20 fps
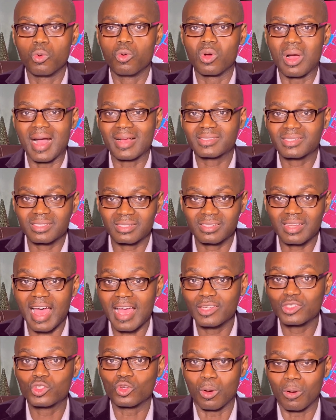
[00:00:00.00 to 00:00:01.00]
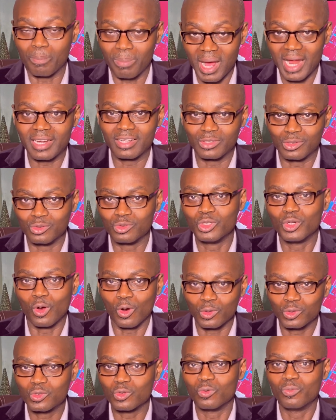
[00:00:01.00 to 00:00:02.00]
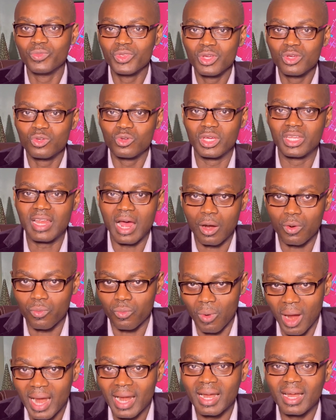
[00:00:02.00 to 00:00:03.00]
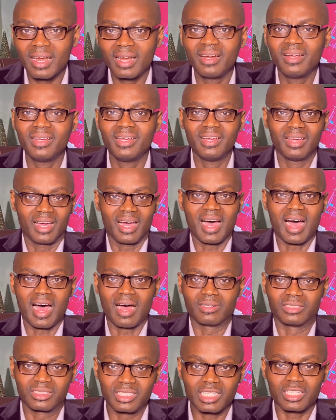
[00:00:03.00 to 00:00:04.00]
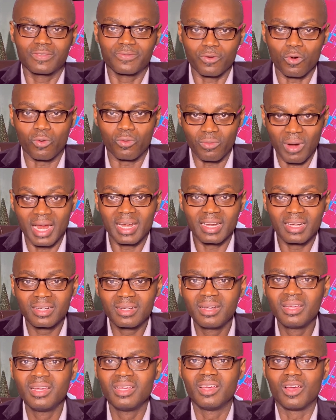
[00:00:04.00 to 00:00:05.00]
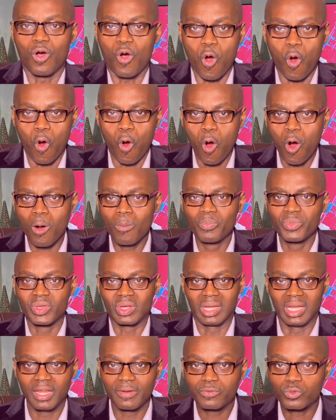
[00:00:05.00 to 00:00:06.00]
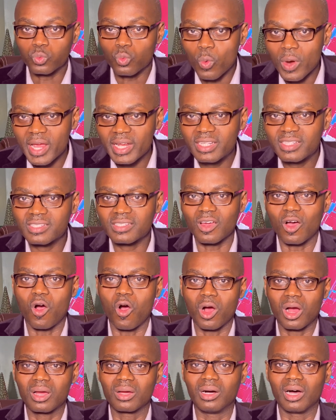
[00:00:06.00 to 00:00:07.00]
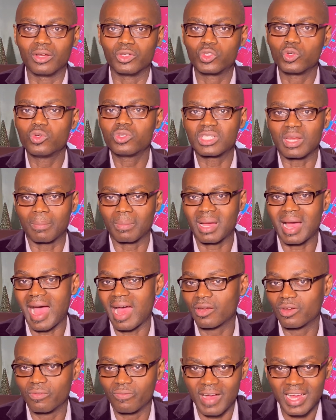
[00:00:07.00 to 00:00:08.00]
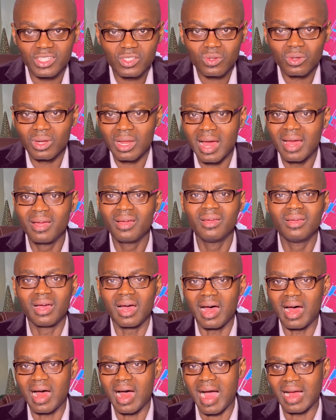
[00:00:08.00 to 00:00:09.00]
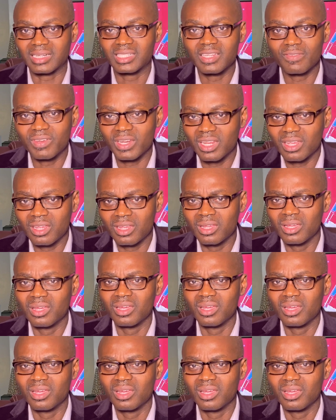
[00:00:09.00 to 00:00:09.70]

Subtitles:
exercise your body, to either run just for running, or lift weights, or do some cardiovascular activity,